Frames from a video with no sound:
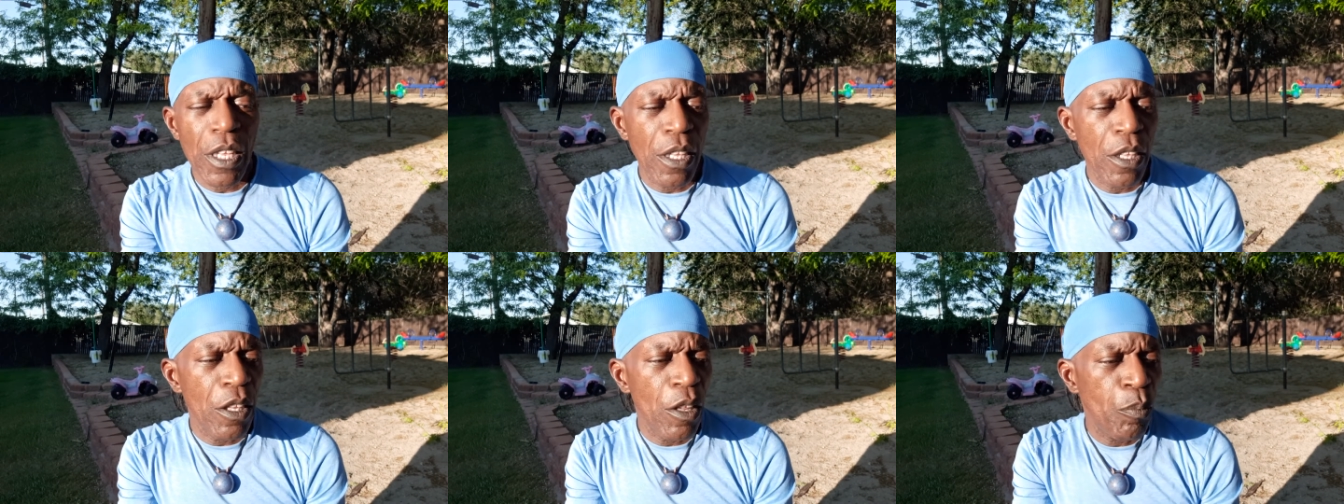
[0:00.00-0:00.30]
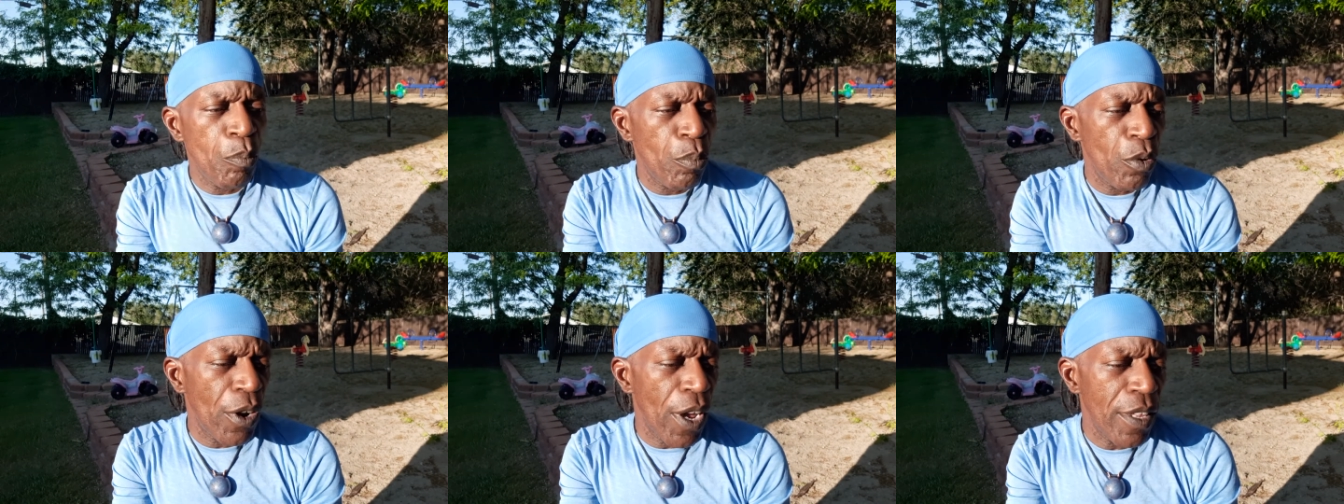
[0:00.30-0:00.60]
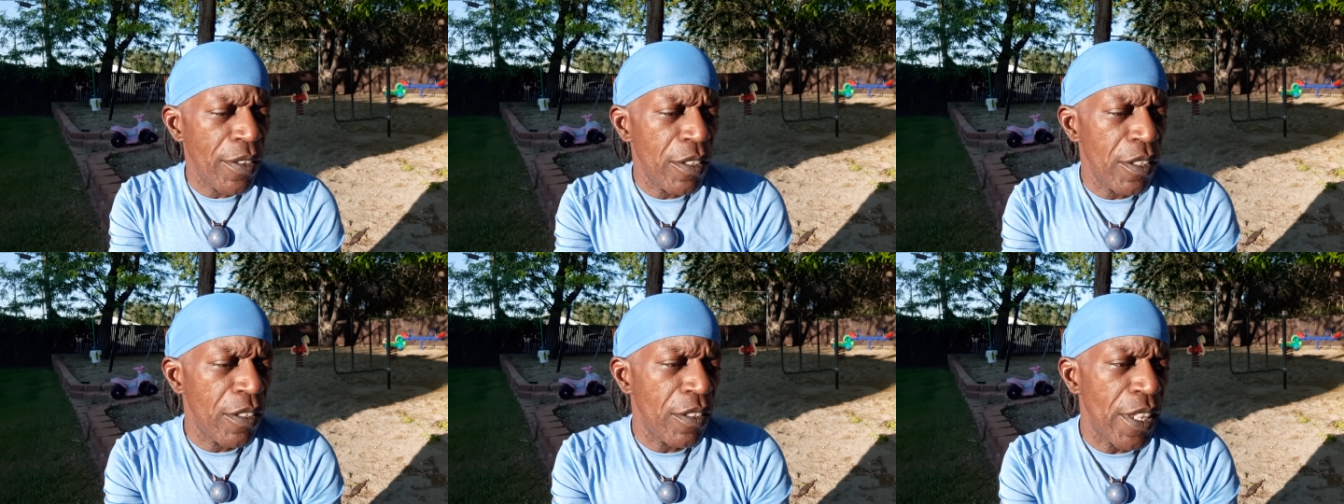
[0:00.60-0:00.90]
The
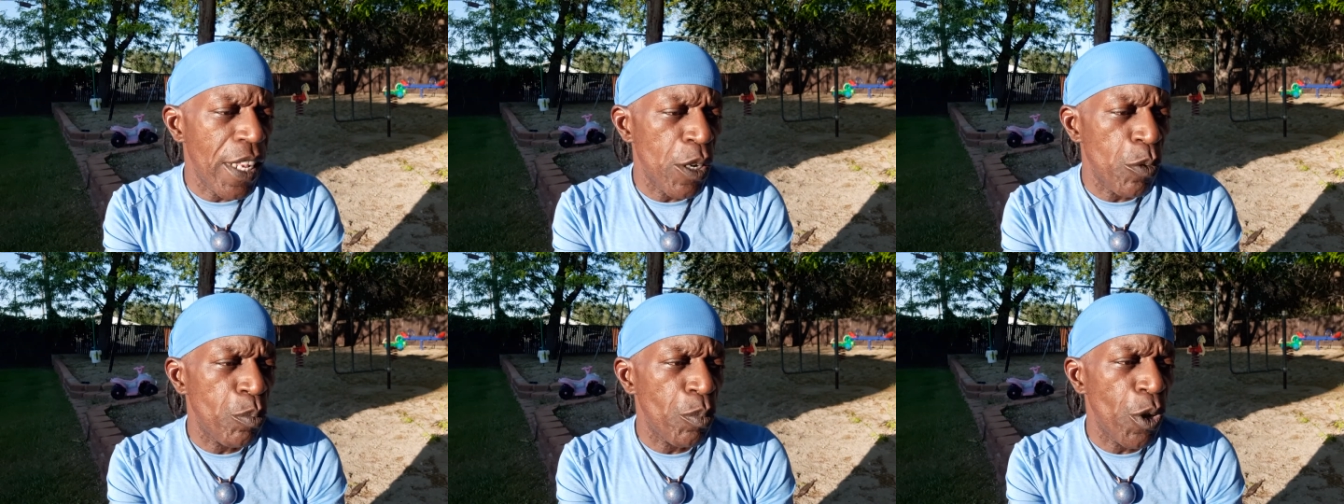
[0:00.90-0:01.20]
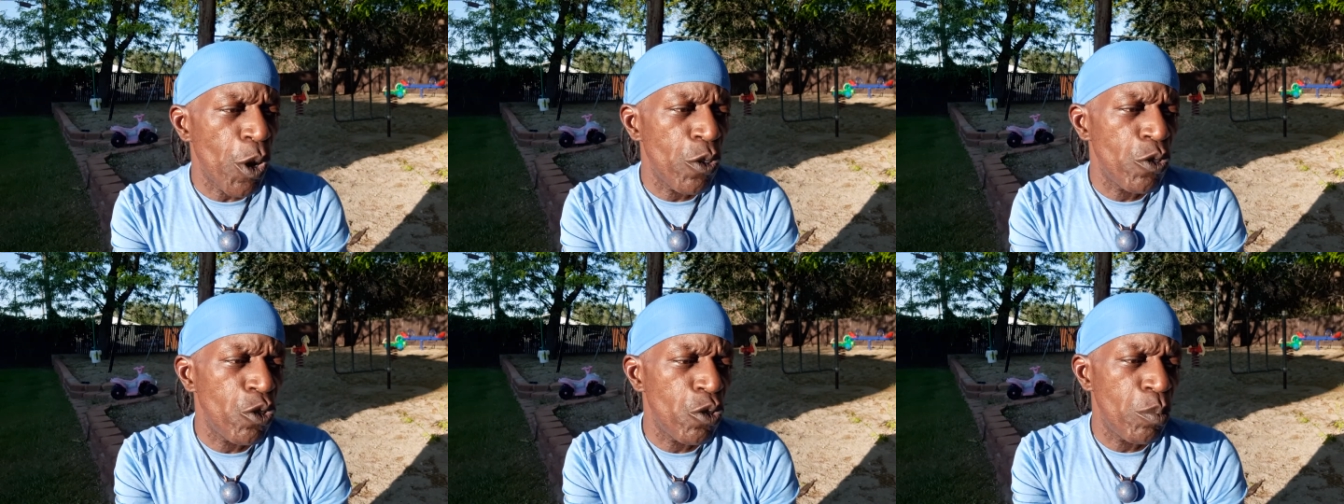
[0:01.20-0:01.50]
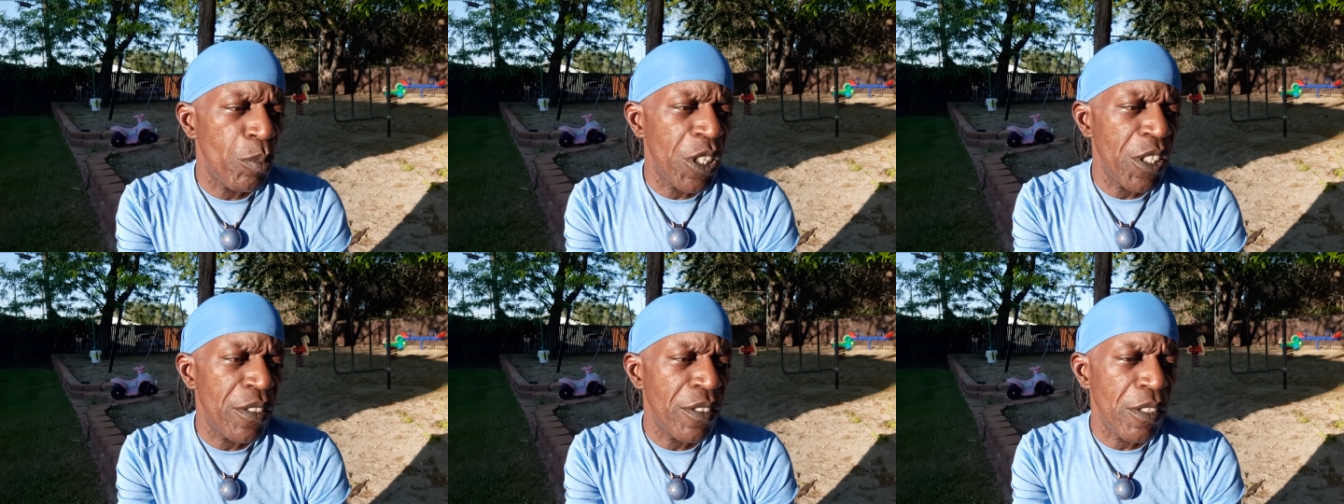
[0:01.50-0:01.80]
presence that approached
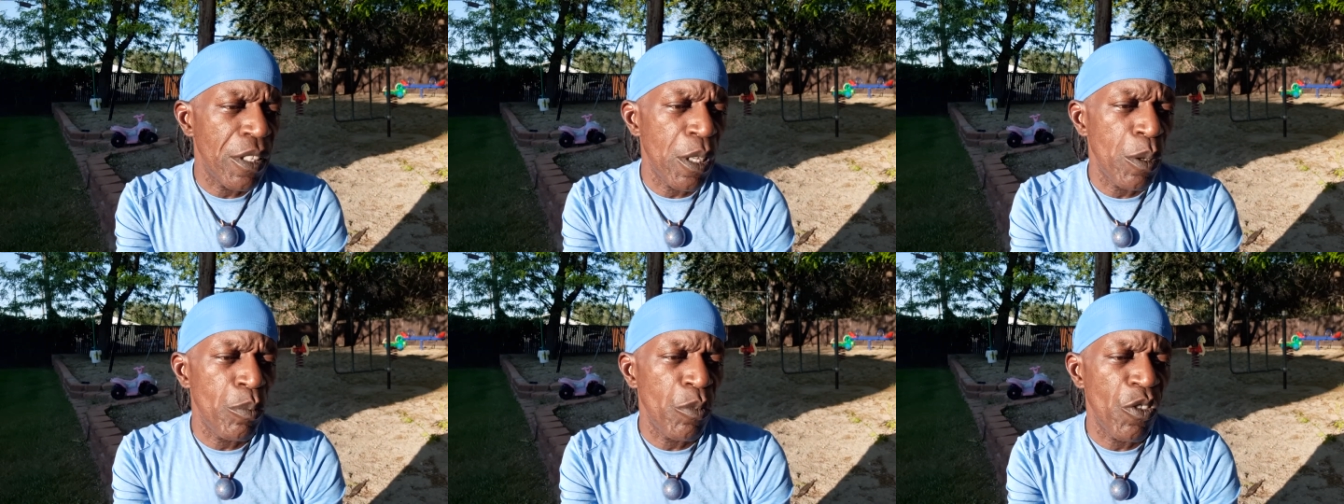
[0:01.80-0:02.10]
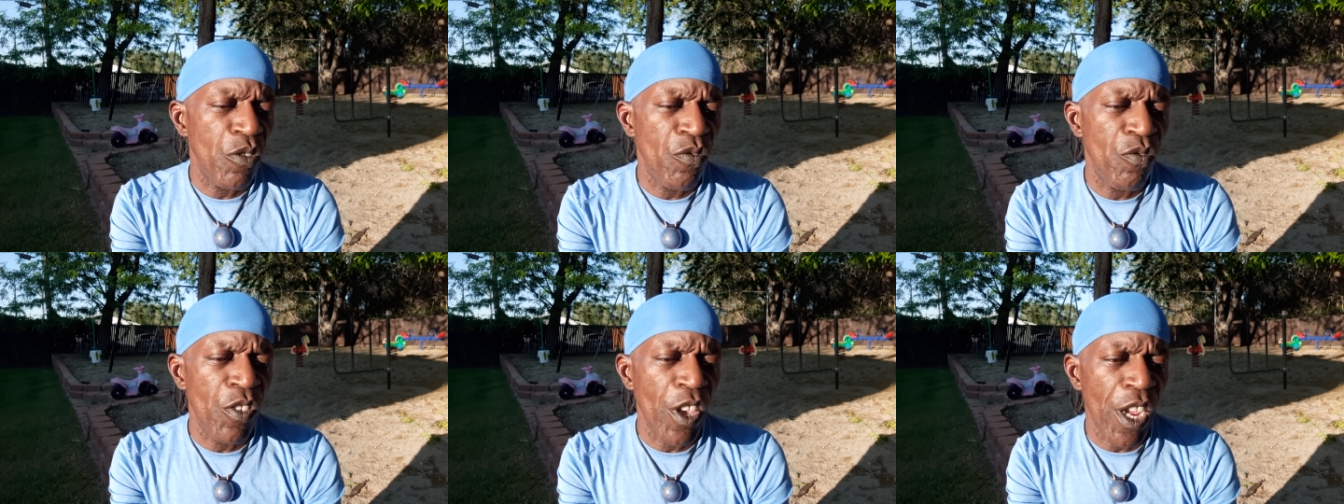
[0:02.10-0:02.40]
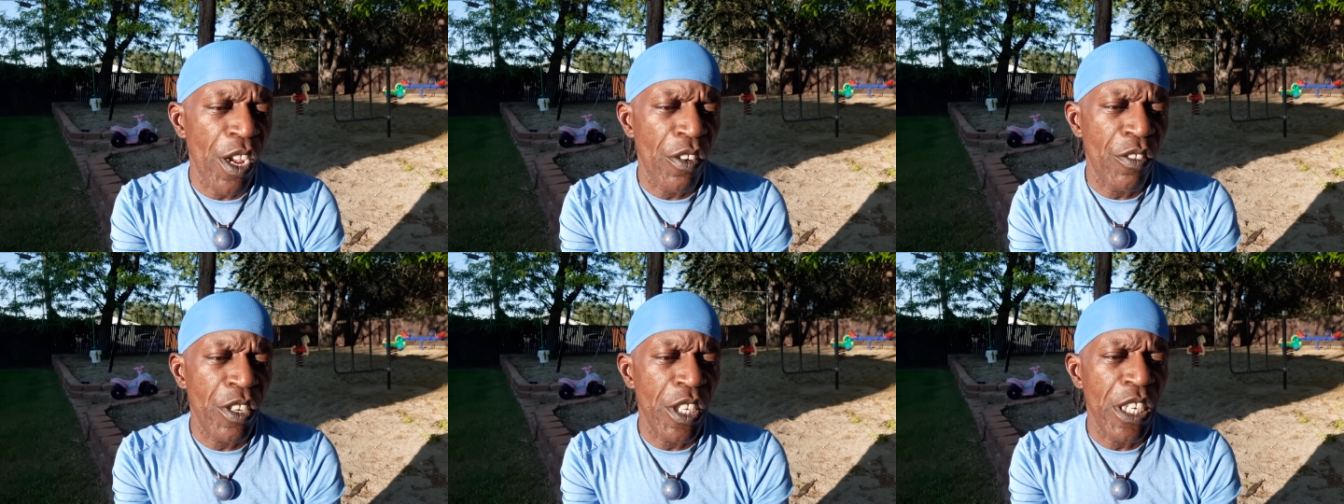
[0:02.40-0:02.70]
me seemed
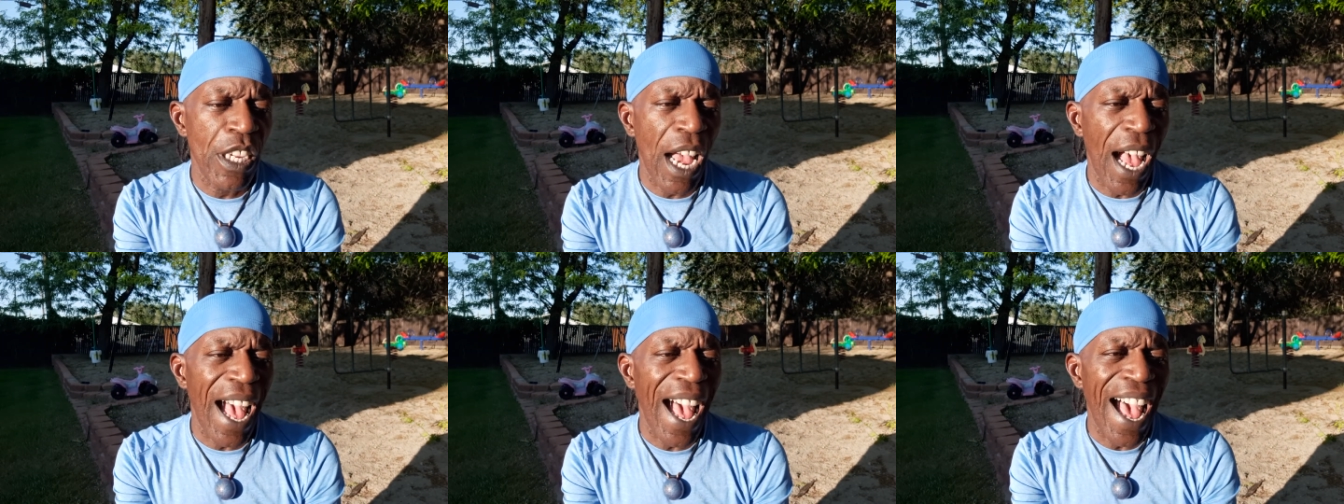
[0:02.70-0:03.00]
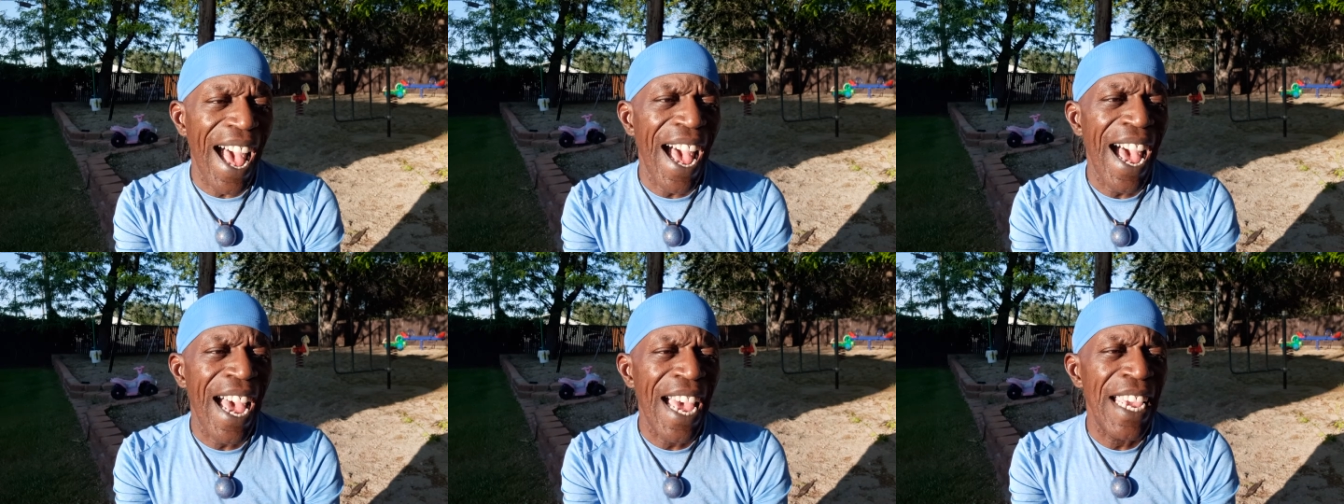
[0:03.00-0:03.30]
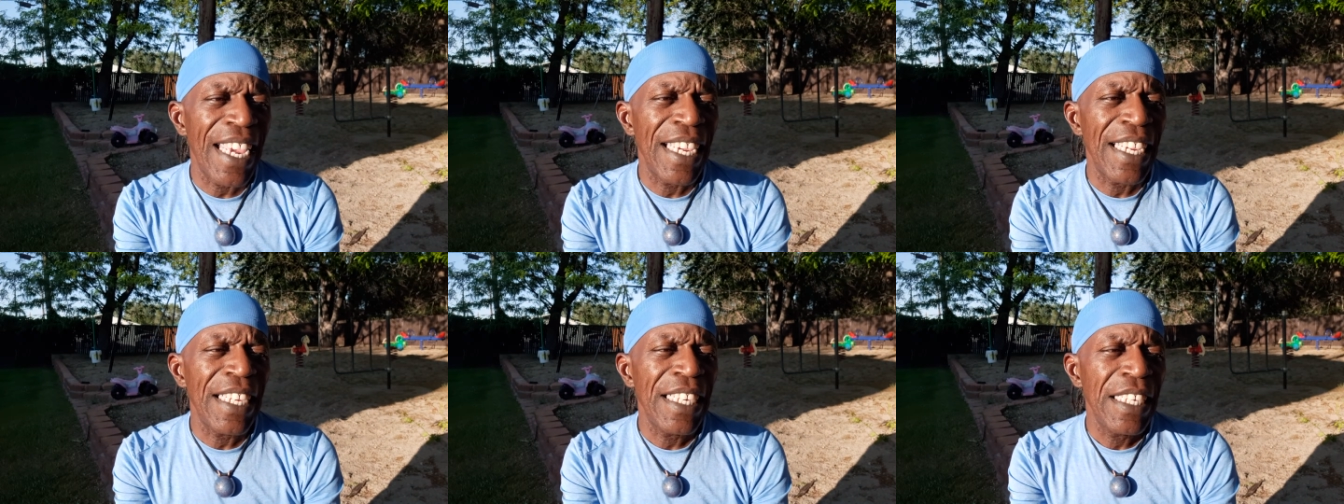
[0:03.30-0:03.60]
very
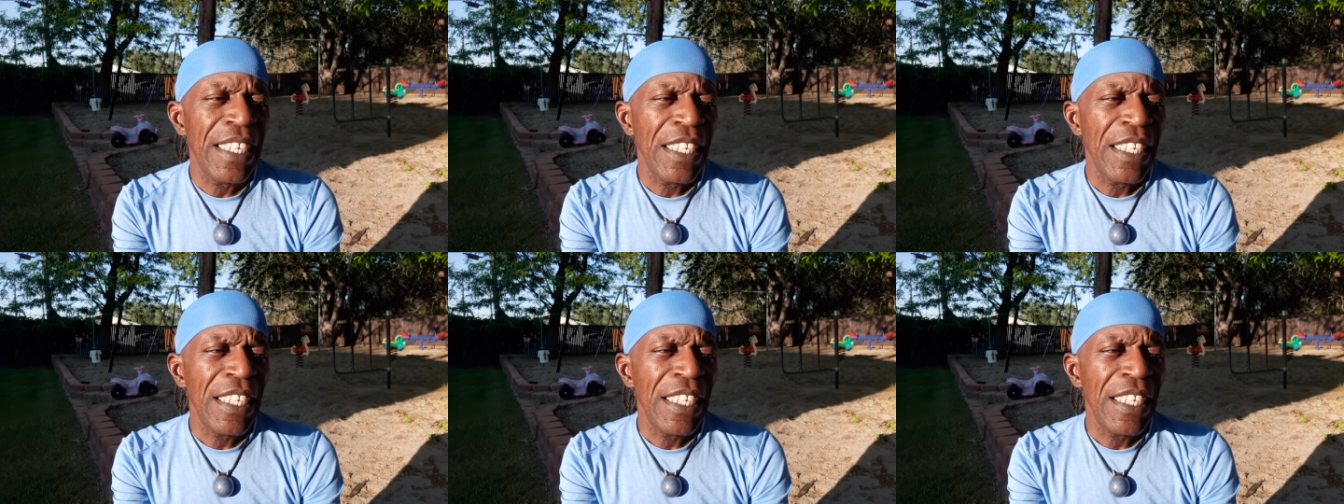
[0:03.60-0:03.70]
high,